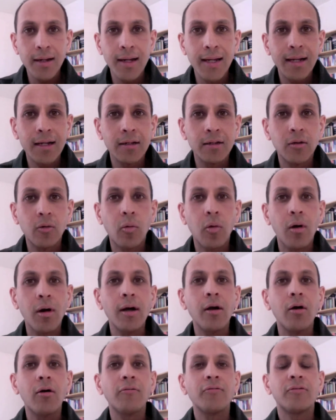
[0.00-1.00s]
It can
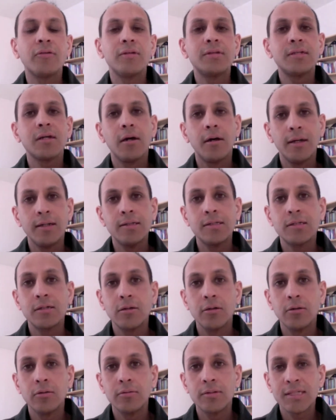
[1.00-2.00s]
quite often turn
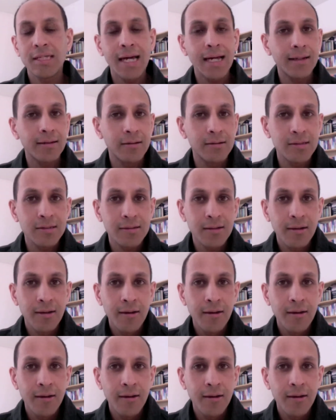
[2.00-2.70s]
into sadness.